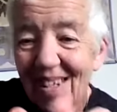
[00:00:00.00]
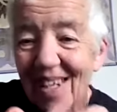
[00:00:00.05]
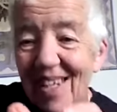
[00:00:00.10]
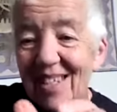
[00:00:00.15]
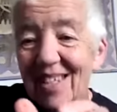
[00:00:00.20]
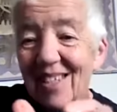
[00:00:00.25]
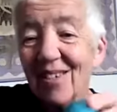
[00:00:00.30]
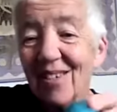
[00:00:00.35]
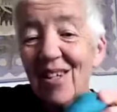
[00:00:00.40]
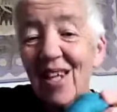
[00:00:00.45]

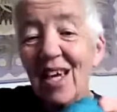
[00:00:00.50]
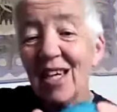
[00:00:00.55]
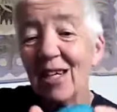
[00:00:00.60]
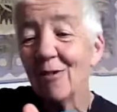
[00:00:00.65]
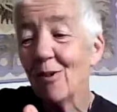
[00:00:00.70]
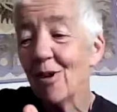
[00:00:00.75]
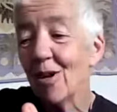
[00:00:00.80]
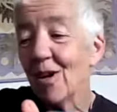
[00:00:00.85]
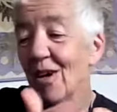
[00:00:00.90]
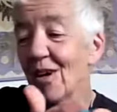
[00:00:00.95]
So there
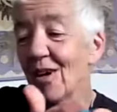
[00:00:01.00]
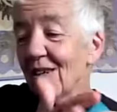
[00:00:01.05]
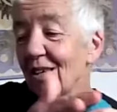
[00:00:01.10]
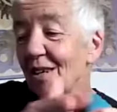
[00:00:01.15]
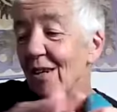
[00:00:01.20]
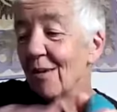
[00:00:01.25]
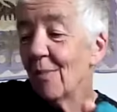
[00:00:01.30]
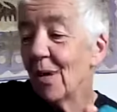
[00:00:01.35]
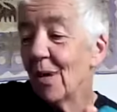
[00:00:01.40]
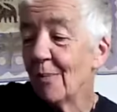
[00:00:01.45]
you are,
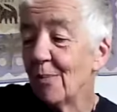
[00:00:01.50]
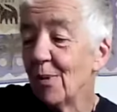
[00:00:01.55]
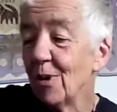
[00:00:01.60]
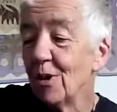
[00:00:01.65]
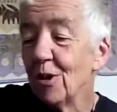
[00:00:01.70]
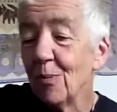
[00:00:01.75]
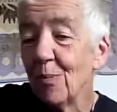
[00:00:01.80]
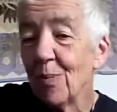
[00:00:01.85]
my blue